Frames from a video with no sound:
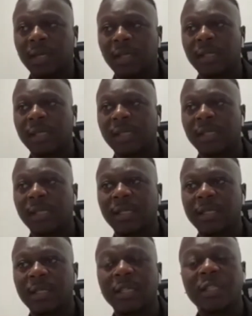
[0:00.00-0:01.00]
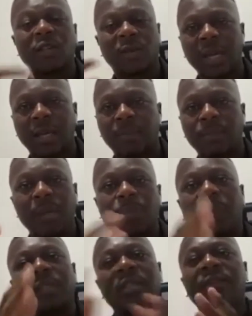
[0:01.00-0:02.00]
It's okay.
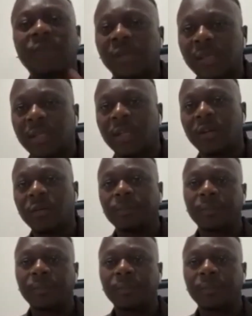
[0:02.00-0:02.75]
People are different, you know.